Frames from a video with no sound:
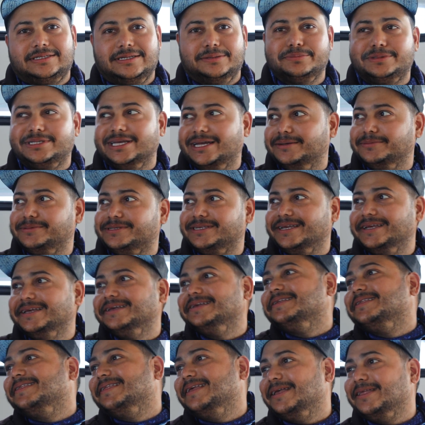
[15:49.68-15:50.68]
Sometimes
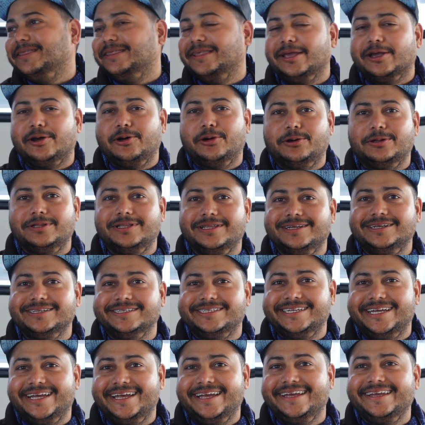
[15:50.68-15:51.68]
they call Little
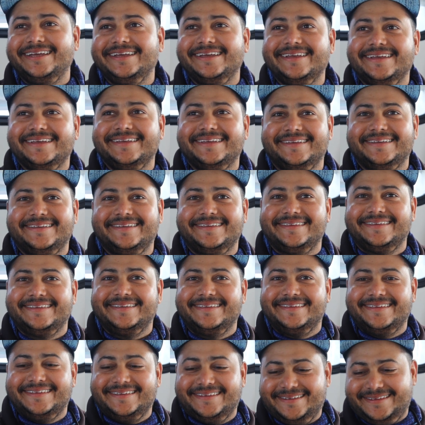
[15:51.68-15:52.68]
J,
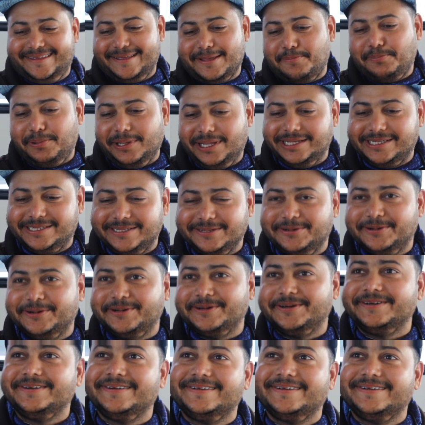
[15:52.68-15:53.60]
place an order.